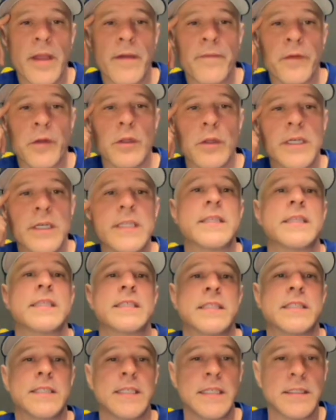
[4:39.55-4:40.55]
If you look at the
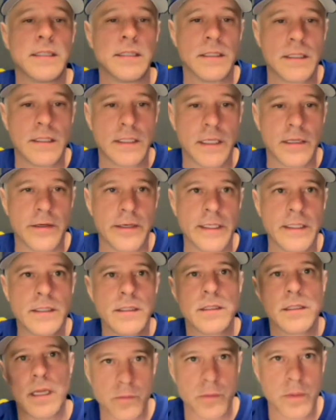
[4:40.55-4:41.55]
season
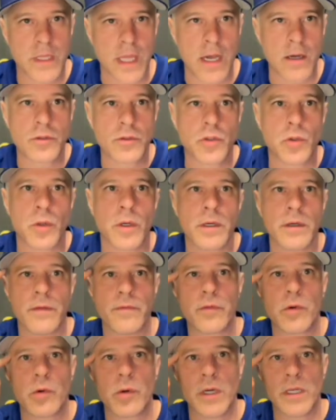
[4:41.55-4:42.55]
series, without Jordan,
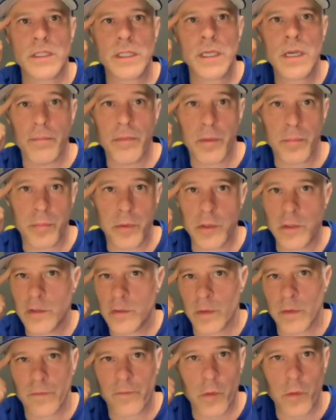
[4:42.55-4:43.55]
of course, the Bulls
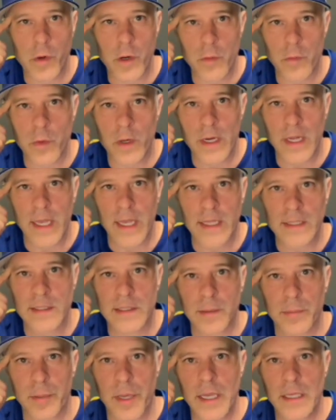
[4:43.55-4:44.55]
were 4-1 against
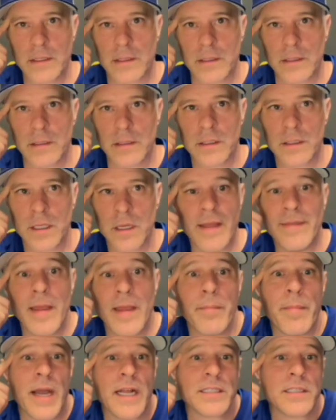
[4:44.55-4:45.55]
the Pacers, and they
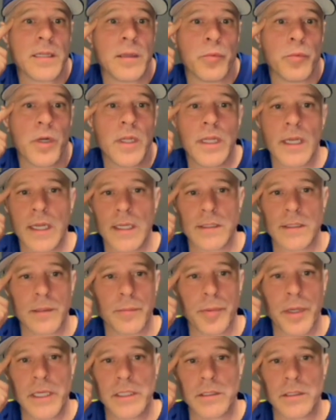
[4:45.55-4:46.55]
matched up well against the
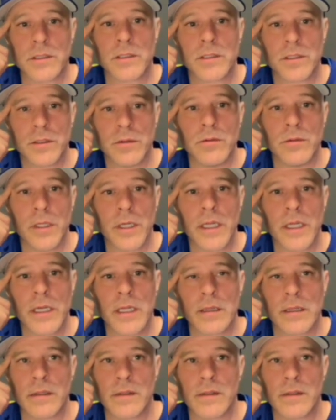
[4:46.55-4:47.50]
Pacers, too, looking at the